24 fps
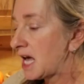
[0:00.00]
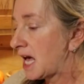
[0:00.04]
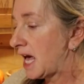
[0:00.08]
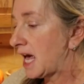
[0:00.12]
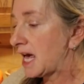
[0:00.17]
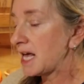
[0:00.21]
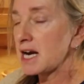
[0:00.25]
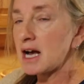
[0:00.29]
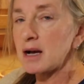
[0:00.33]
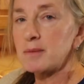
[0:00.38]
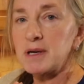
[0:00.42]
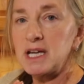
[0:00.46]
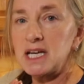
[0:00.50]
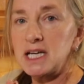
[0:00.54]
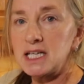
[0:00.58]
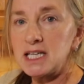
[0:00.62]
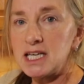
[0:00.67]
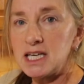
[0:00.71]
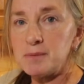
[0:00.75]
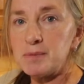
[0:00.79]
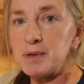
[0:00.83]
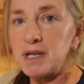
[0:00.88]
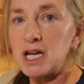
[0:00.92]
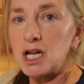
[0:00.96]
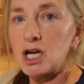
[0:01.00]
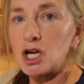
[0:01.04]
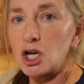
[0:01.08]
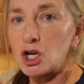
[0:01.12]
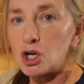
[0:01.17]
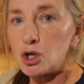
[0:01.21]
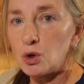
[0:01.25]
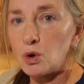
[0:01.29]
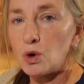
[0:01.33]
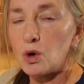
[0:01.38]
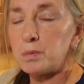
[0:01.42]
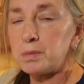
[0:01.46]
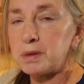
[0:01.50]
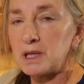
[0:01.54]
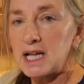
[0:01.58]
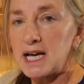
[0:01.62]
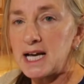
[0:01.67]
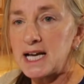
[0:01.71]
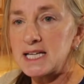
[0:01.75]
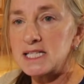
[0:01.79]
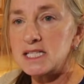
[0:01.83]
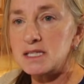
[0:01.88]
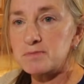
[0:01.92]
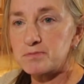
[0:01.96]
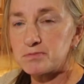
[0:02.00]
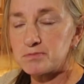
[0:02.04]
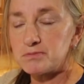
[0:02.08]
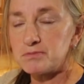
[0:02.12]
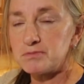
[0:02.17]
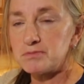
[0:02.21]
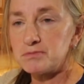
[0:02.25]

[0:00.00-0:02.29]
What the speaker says: and I'm going to keep it in a cool place,